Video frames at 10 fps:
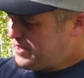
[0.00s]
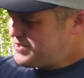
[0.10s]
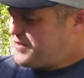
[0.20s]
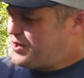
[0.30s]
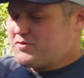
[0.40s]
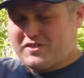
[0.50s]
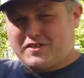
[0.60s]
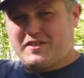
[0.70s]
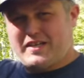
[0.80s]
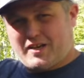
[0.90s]
because I thought it was just
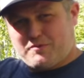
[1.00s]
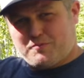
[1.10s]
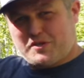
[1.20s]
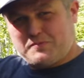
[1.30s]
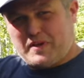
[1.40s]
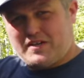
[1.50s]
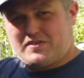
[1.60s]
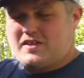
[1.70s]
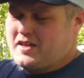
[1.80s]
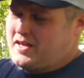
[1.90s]
going to take up too much
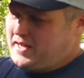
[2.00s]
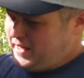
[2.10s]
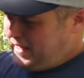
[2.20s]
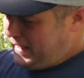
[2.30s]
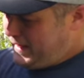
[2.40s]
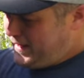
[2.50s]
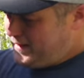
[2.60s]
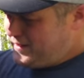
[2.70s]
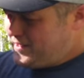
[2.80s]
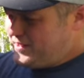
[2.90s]
space.
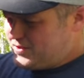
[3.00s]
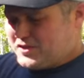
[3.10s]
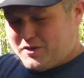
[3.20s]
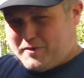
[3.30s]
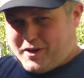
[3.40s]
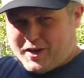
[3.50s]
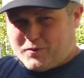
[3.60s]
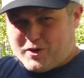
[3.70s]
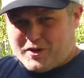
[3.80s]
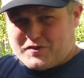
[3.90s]
And uh, it's a little bit
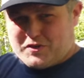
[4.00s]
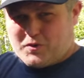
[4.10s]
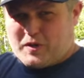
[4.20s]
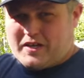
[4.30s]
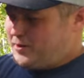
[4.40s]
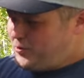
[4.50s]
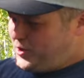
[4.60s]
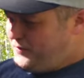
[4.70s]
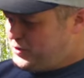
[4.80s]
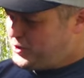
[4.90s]
awkward also
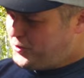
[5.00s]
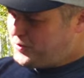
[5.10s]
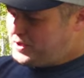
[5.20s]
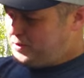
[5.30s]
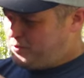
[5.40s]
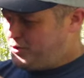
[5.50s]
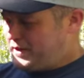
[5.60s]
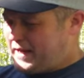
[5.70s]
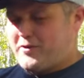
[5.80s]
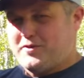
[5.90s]
if you don't pull
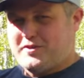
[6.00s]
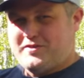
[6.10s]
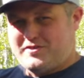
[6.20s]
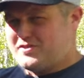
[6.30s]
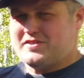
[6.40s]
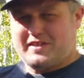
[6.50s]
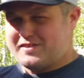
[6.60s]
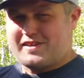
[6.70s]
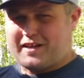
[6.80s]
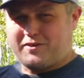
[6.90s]
it out just the
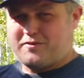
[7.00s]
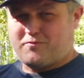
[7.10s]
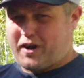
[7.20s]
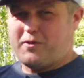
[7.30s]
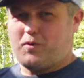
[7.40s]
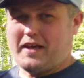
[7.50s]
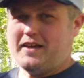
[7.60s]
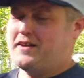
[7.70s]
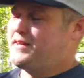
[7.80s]
exact right way